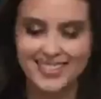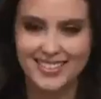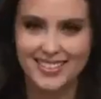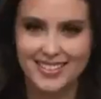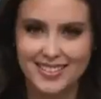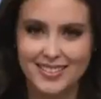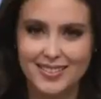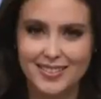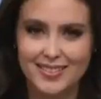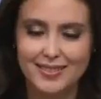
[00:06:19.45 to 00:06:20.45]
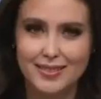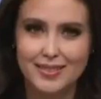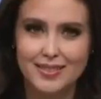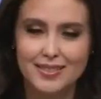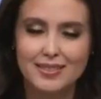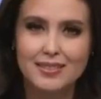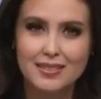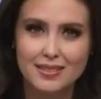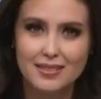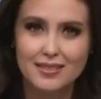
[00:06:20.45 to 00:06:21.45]

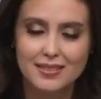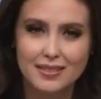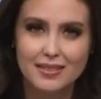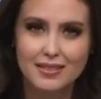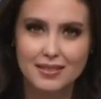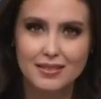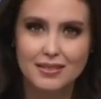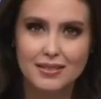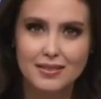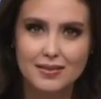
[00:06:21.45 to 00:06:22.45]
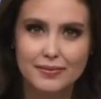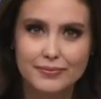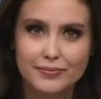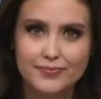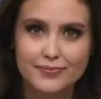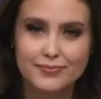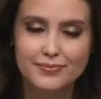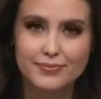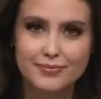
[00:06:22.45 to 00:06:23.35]
No words are spoken by the person on screen.